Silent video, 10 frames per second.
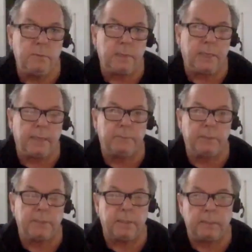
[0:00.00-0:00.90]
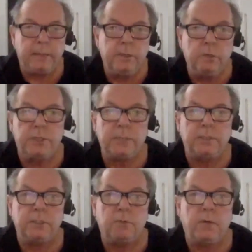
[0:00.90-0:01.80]
like, because I know
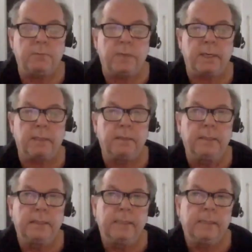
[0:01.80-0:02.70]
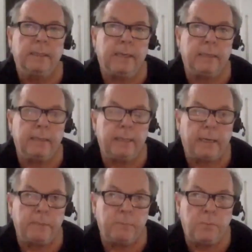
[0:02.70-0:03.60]
Jessie quite well, and
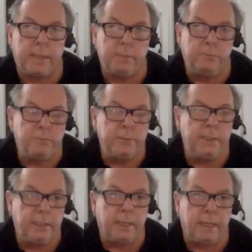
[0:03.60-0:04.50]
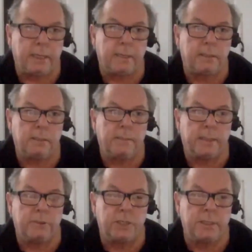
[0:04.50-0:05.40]
what I really liked
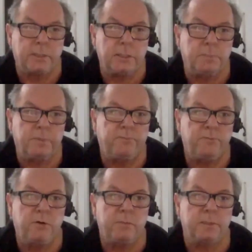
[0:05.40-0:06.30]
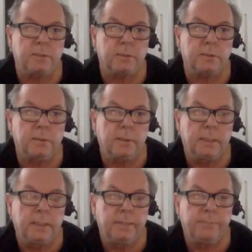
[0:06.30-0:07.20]
about Jessie's performances
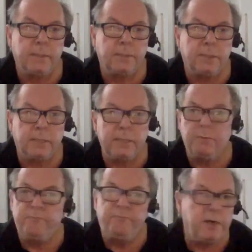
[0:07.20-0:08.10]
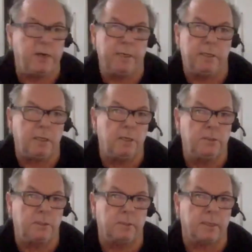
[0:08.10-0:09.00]
is that they were very
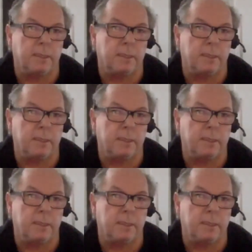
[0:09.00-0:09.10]
close to that.